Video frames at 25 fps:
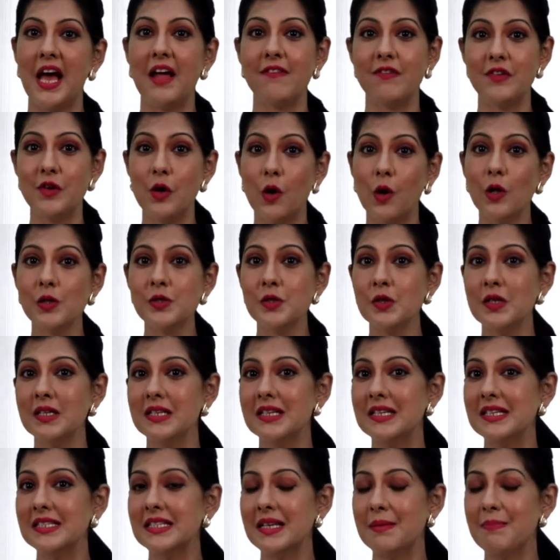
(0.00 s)
And we also
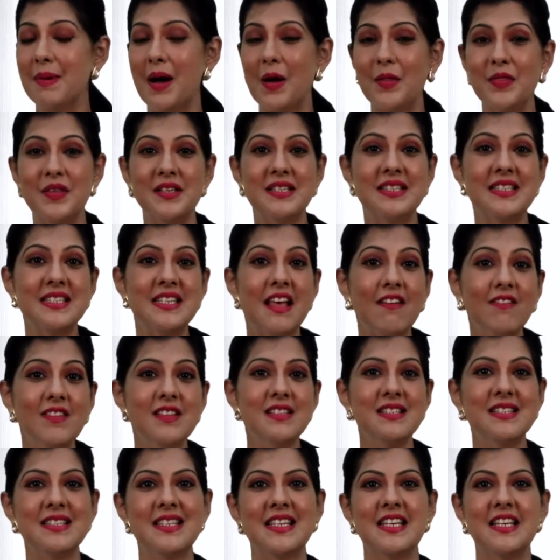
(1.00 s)
learned about the
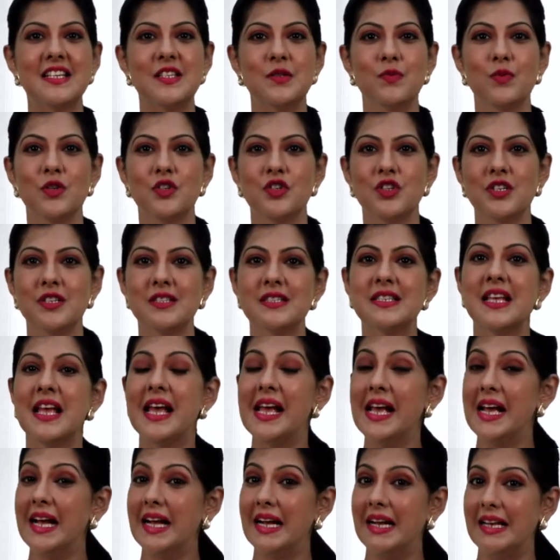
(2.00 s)
7 C's, which is
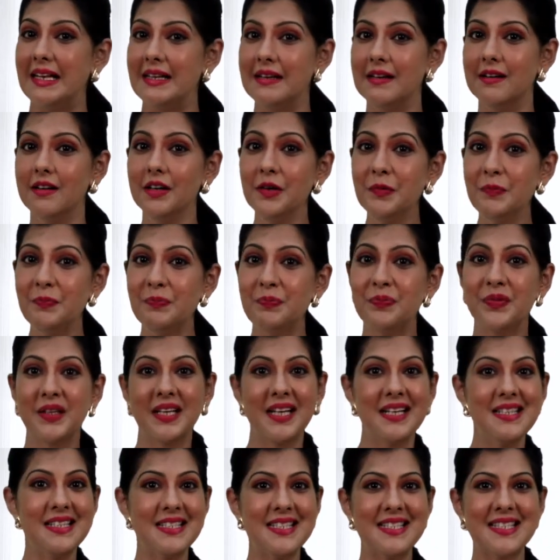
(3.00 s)
clear,
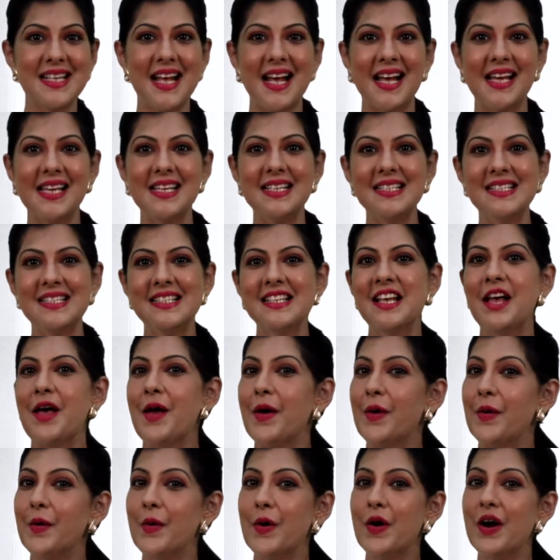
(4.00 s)
concise,
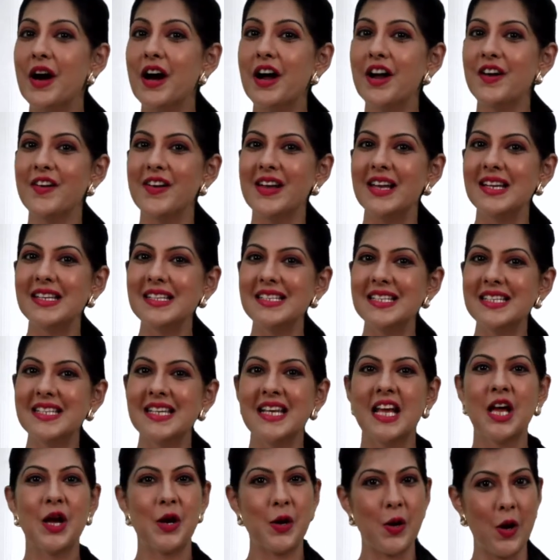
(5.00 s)

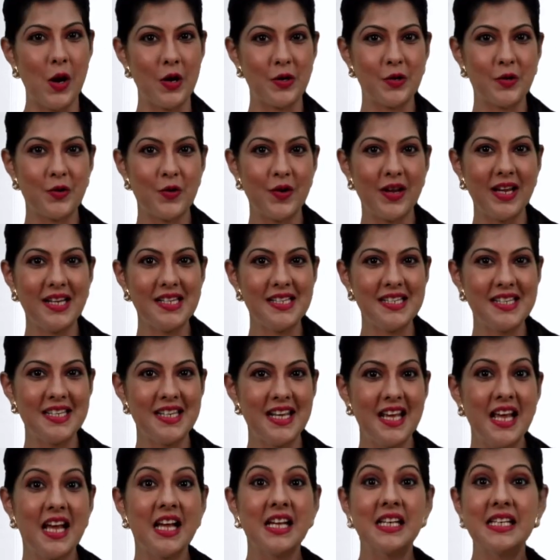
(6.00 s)
coherent, concrete,
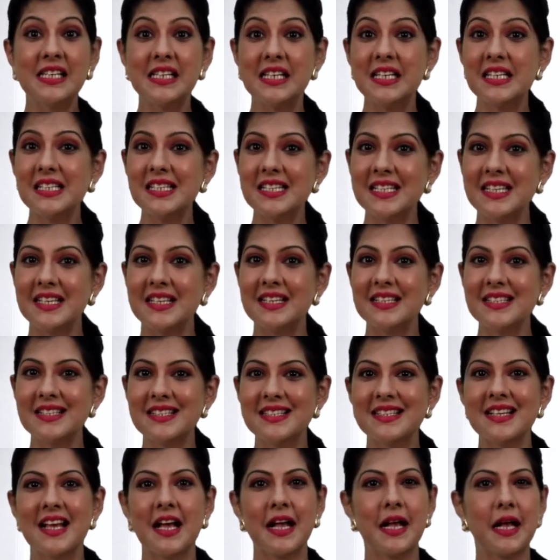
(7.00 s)

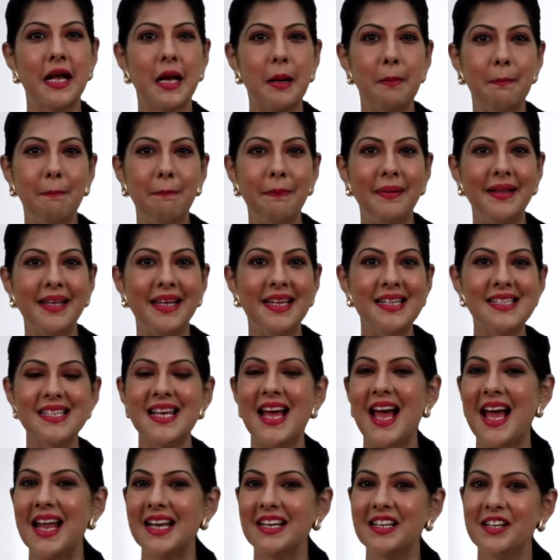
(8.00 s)
courteous,
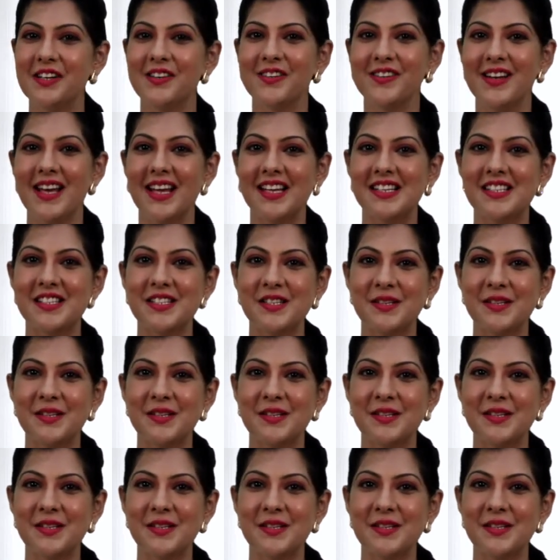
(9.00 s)
complete and correct.